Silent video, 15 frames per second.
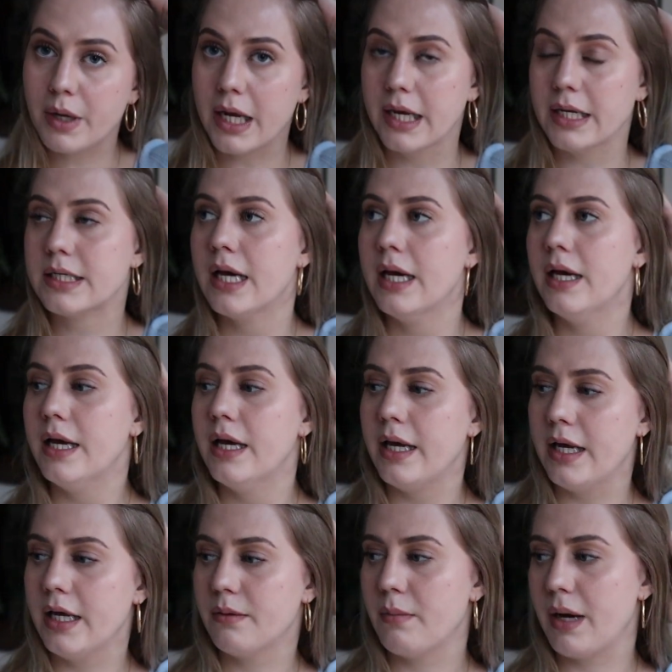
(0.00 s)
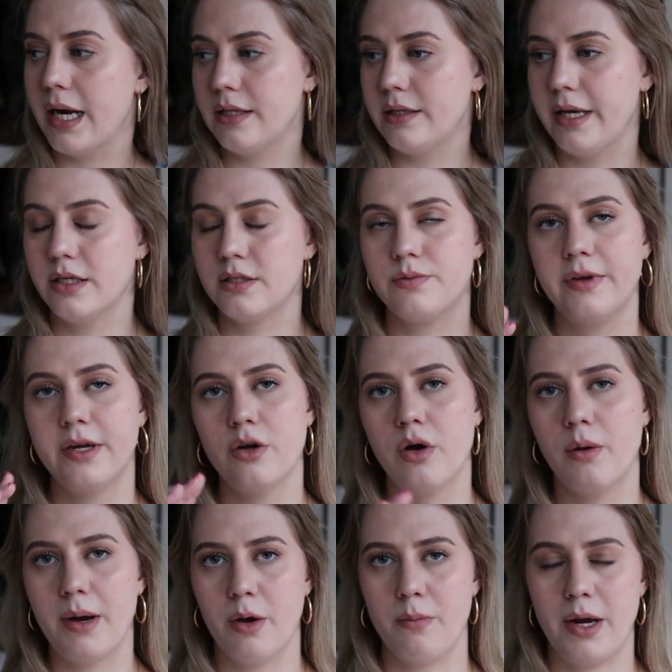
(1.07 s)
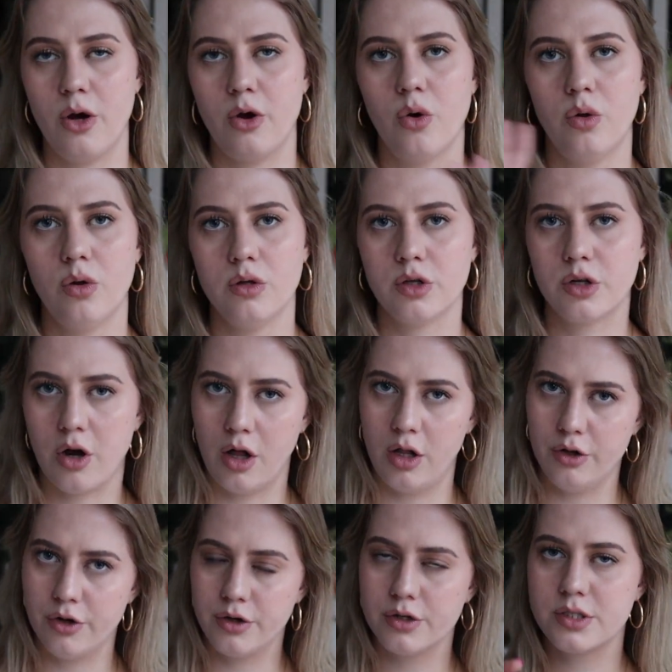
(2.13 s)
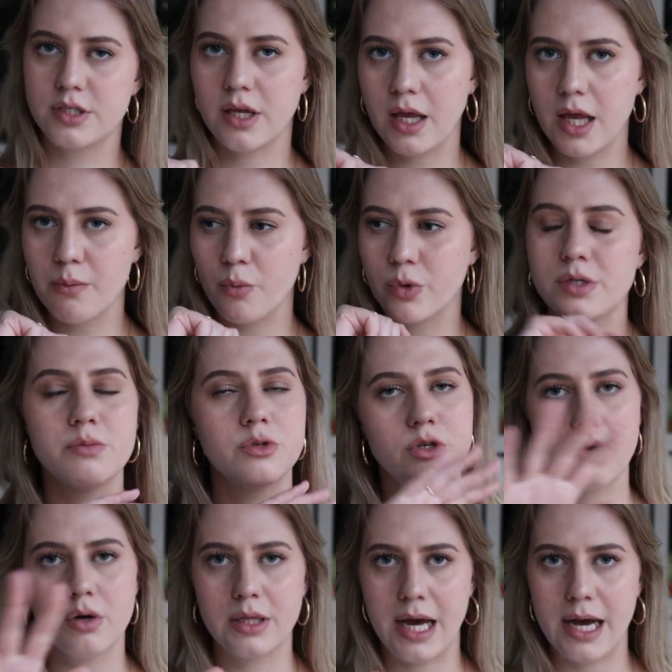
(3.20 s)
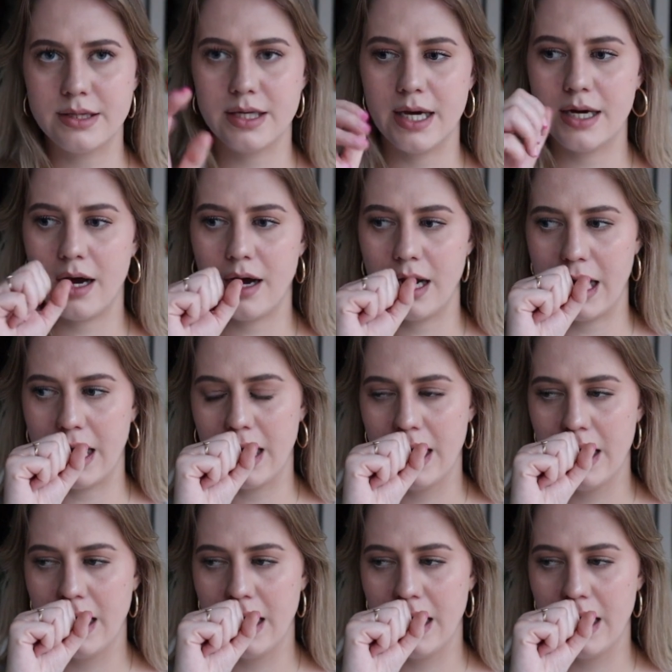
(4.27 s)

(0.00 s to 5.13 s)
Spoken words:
And in my latest video about my whole color scheme, which I'm so glad that I